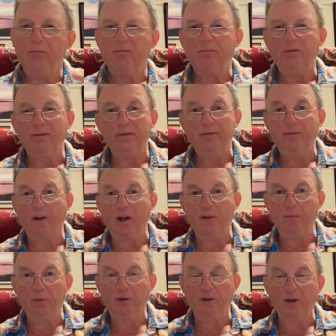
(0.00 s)

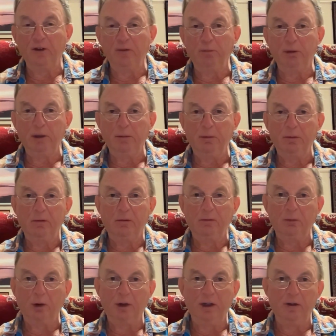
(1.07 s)
Five percent of people,
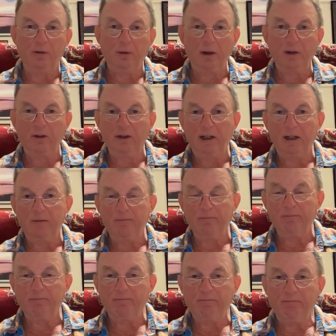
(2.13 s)
one in twenty,
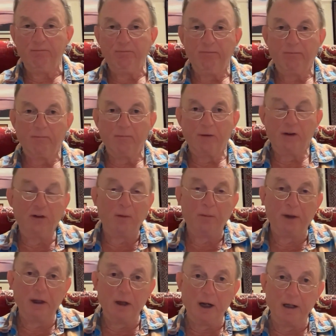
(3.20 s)

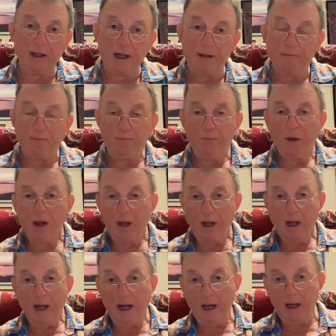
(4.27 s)
something like that,
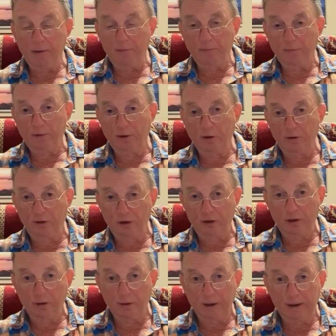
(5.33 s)
have
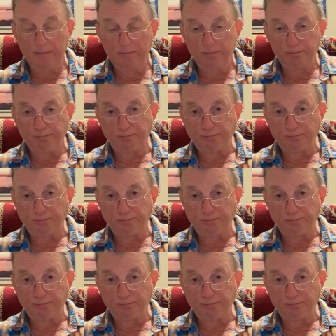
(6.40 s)
continuing